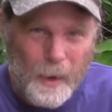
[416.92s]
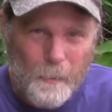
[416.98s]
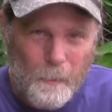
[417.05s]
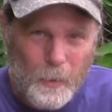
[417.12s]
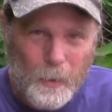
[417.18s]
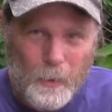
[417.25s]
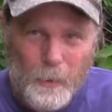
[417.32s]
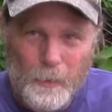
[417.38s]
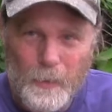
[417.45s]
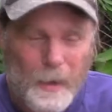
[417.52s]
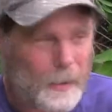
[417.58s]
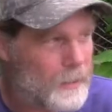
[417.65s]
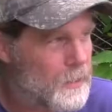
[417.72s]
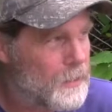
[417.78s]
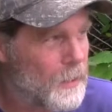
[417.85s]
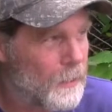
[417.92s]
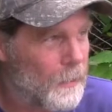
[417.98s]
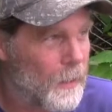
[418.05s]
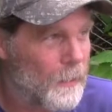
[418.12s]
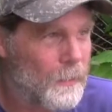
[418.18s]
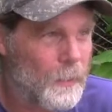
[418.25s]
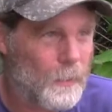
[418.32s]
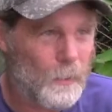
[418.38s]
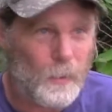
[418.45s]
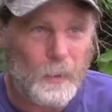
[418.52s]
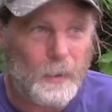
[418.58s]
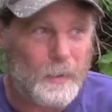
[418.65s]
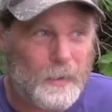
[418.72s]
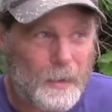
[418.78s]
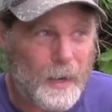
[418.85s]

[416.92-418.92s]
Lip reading: that bird and I snuck around through the woods